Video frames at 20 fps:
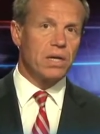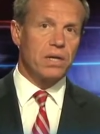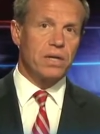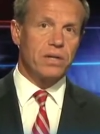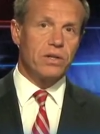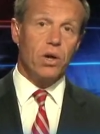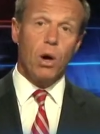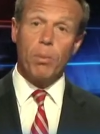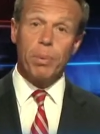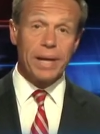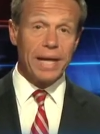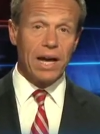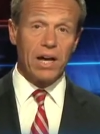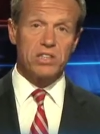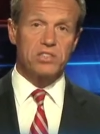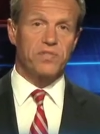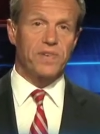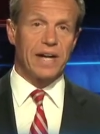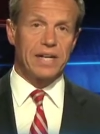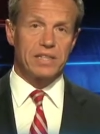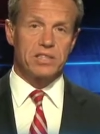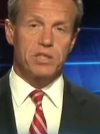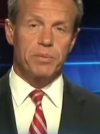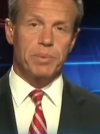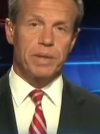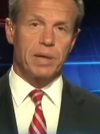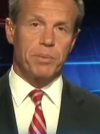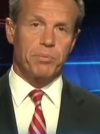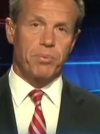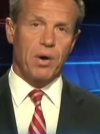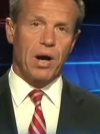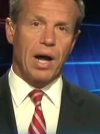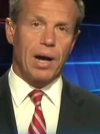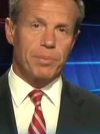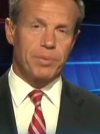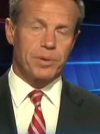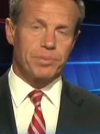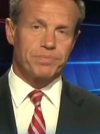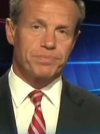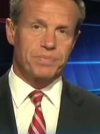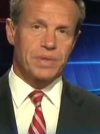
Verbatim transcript: nobody else found it to be a problem.